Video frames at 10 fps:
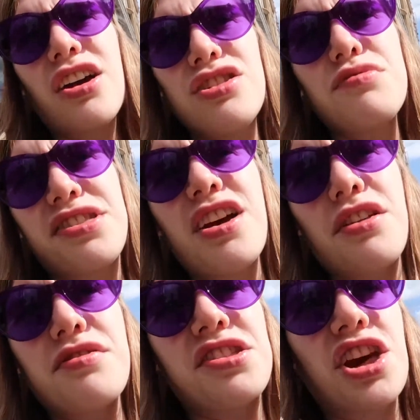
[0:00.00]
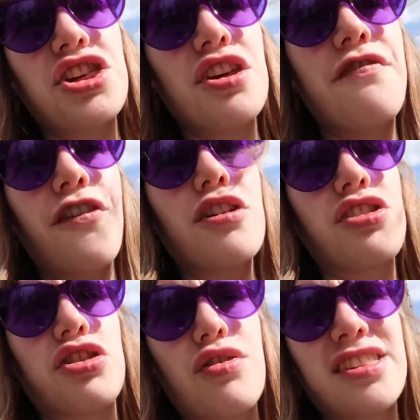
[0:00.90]
used the other station for
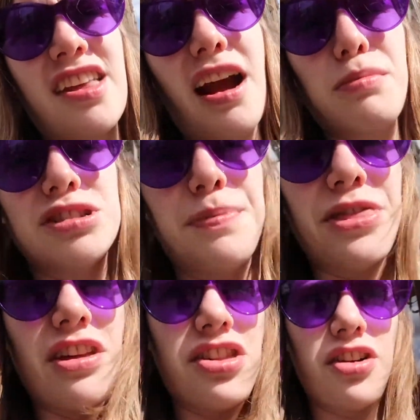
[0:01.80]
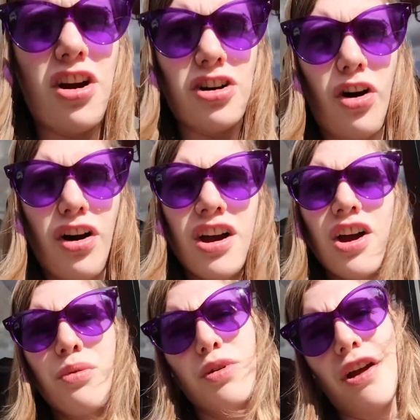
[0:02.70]
District and Hammersmith and Circle
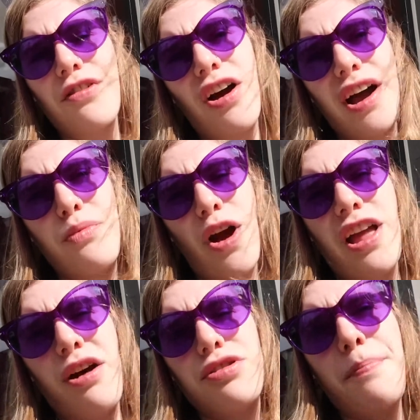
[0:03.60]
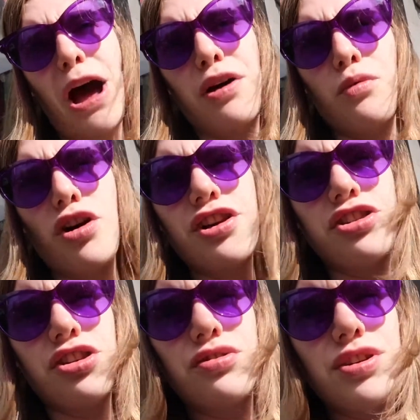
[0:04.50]
whenever I went out and about and wanted
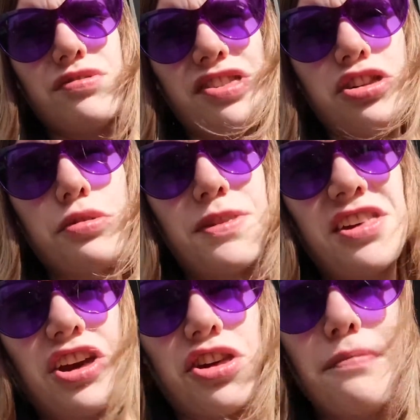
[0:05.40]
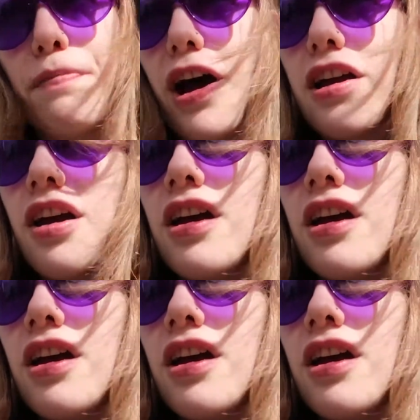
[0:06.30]
to use the tube station. But